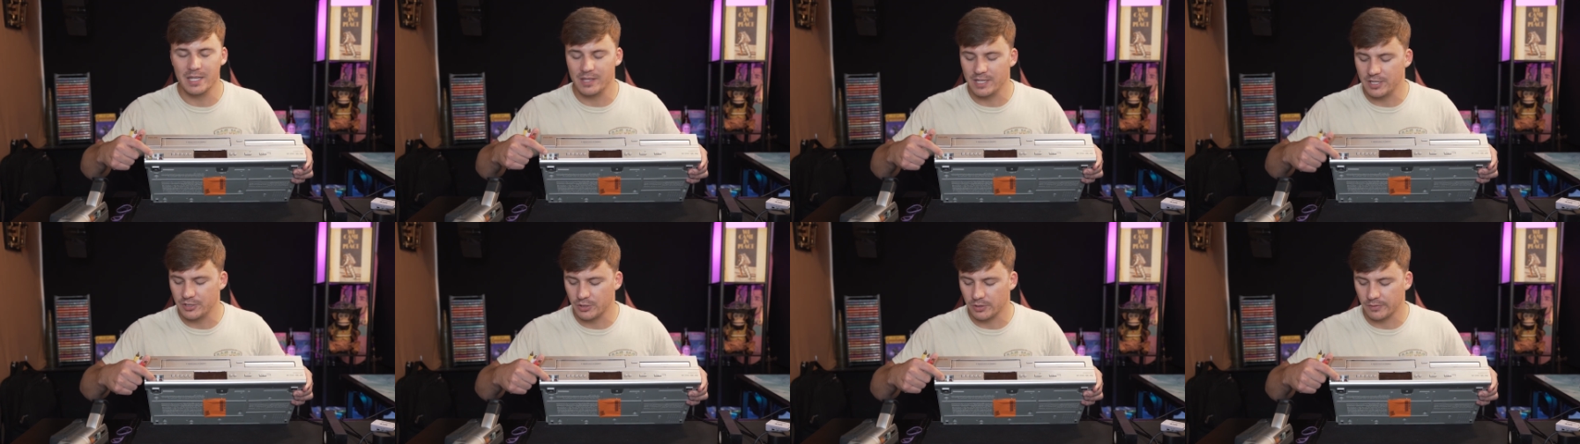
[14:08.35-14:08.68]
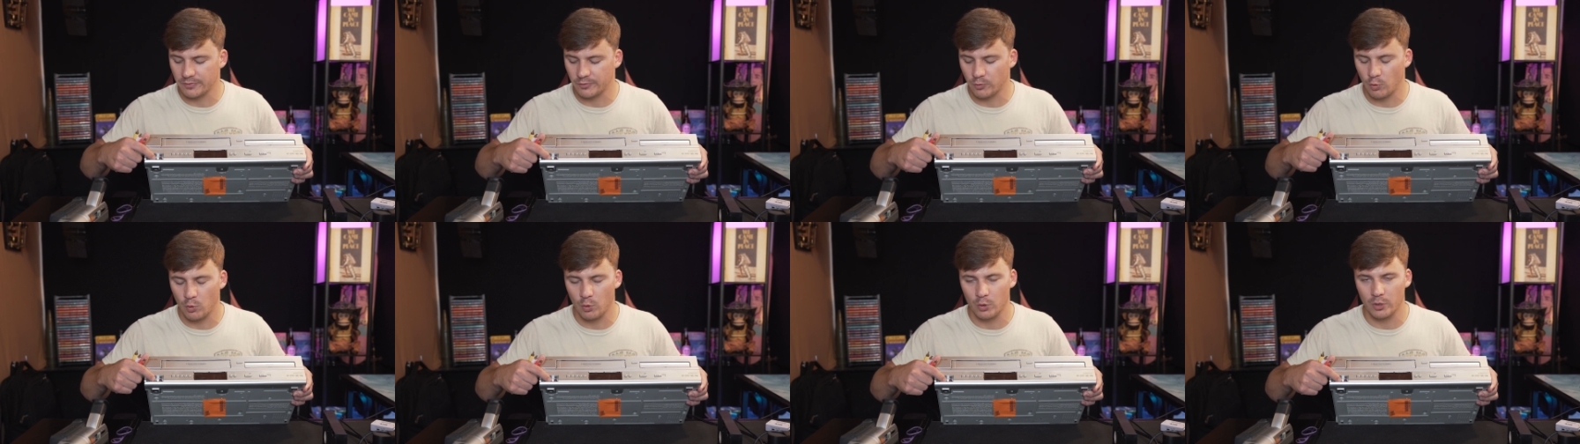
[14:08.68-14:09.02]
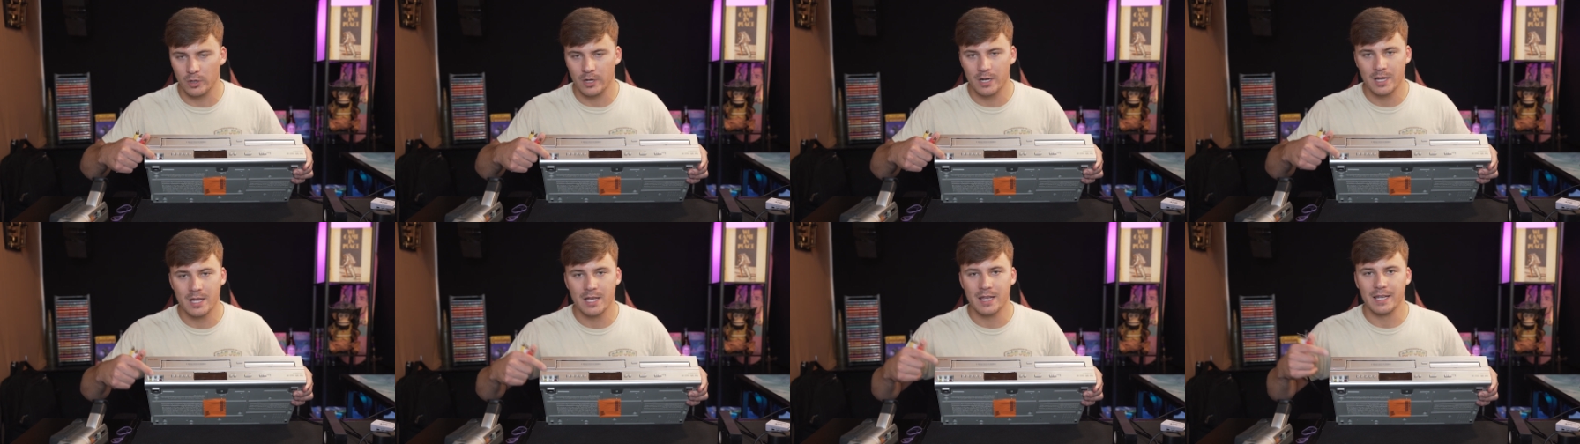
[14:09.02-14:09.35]
These are
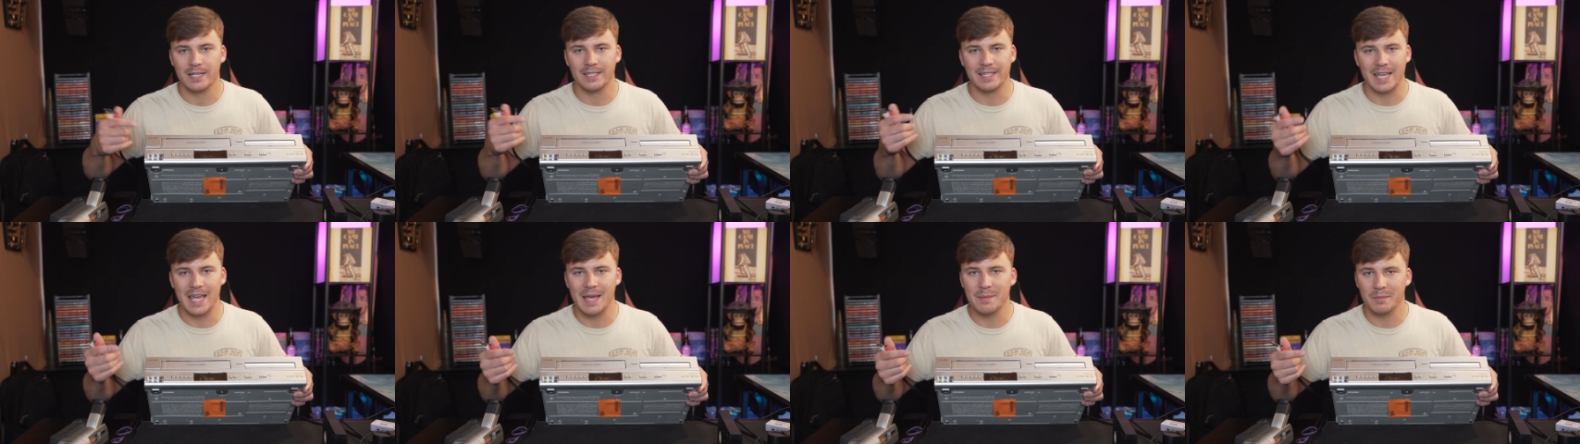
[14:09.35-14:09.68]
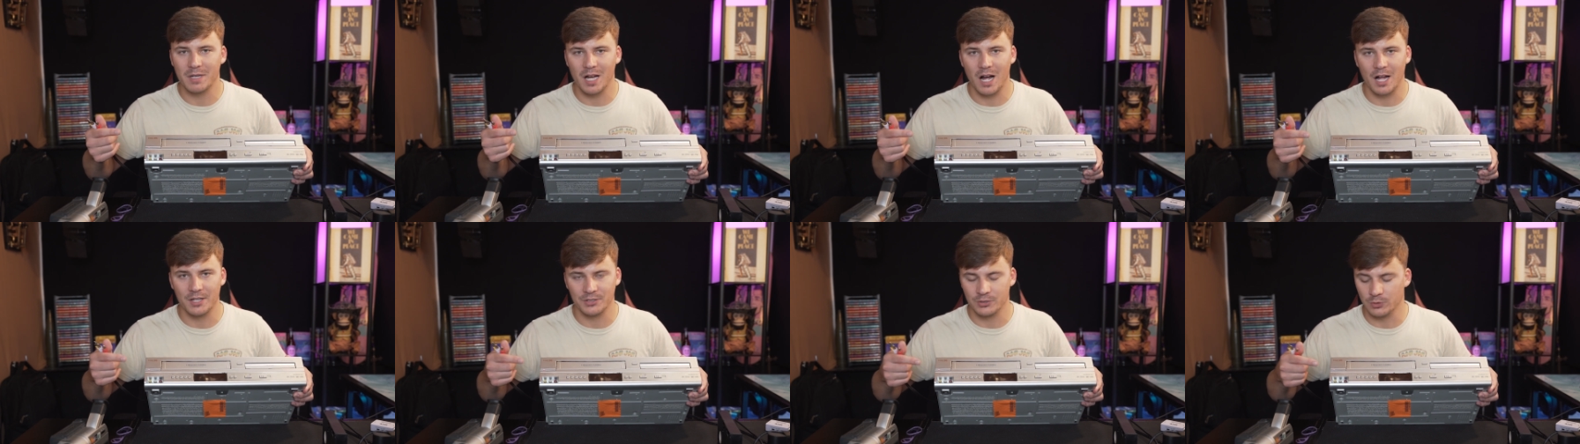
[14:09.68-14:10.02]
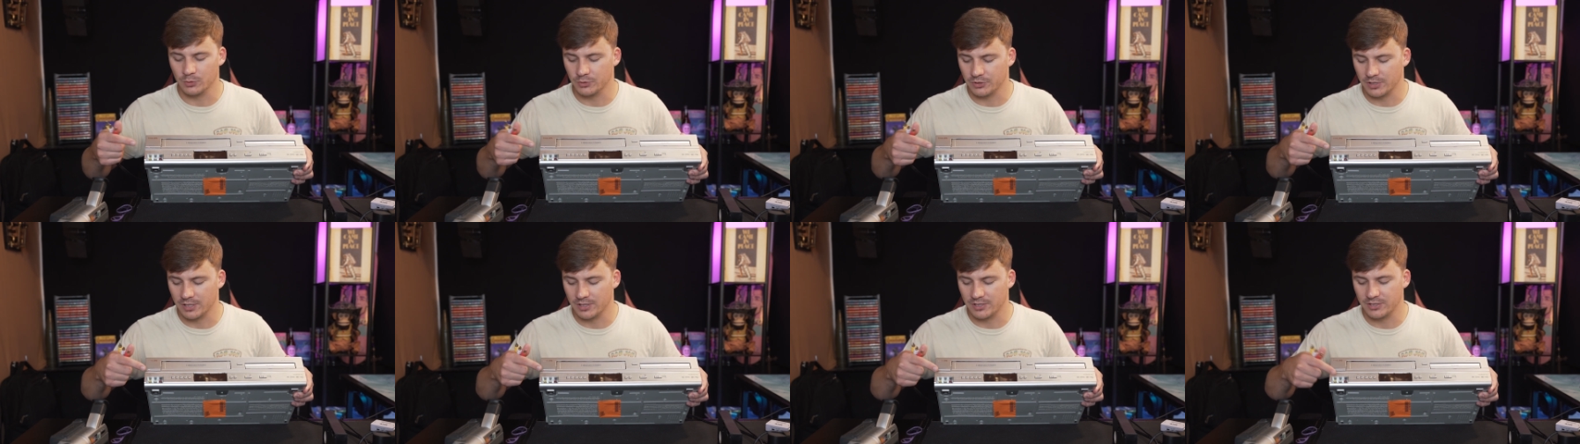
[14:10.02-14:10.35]
for game
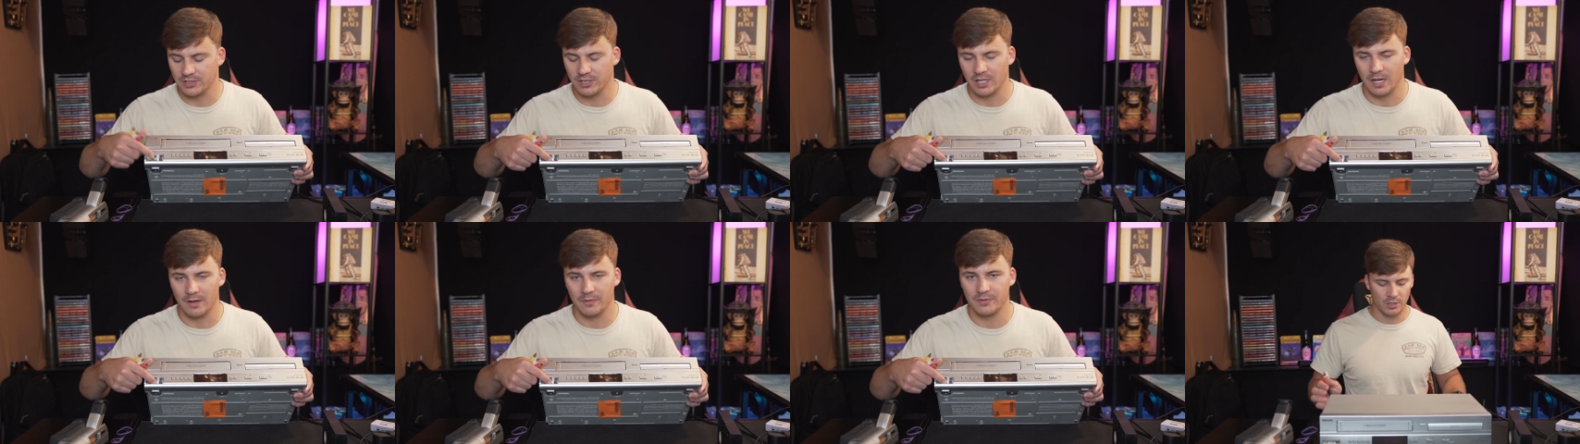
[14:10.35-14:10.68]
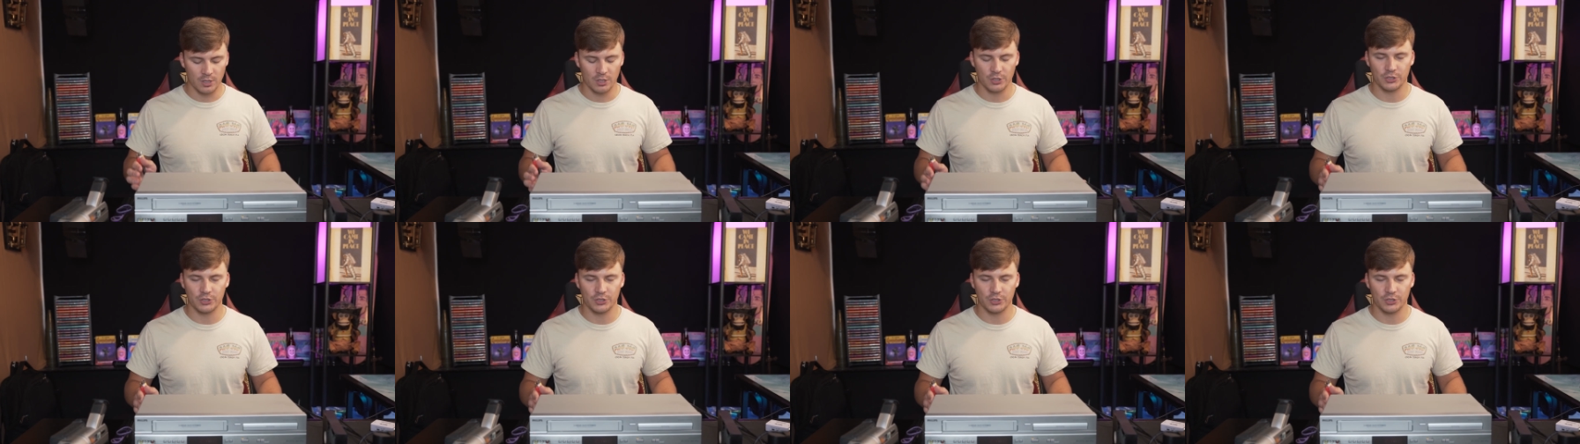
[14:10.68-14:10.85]
consoles and stuff.